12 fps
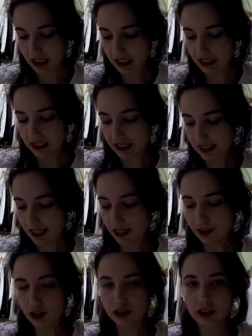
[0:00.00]
since I
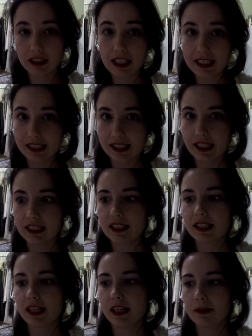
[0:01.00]
got the
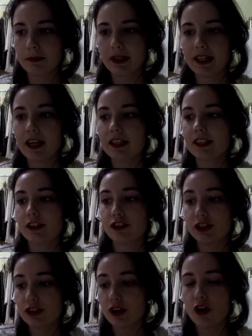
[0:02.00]
glasses my eyes are
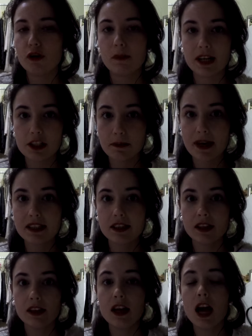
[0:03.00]
so much
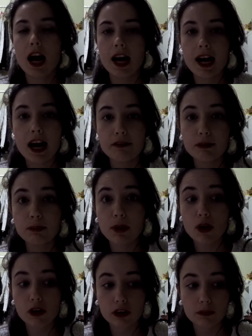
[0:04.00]
better. I have a
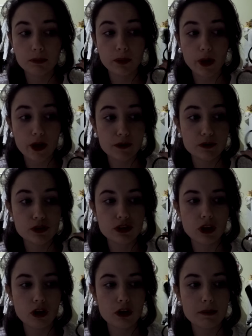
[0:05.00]
blog
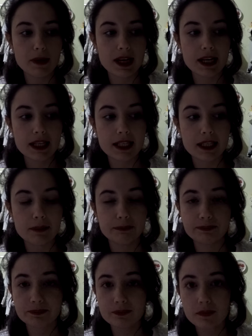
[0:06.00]
post on my
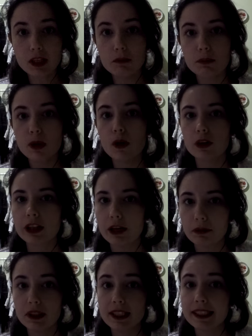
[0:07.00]
blog, I
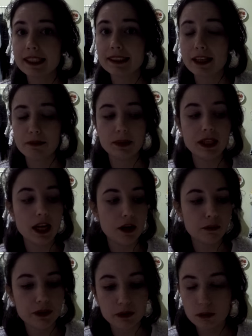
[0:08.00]
will link it down below
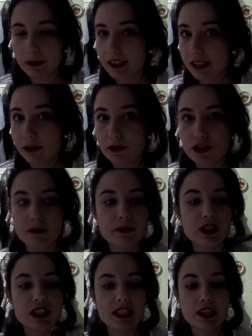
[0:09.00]
with all my social
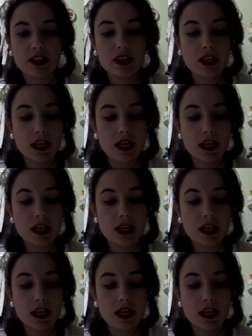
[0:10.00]
media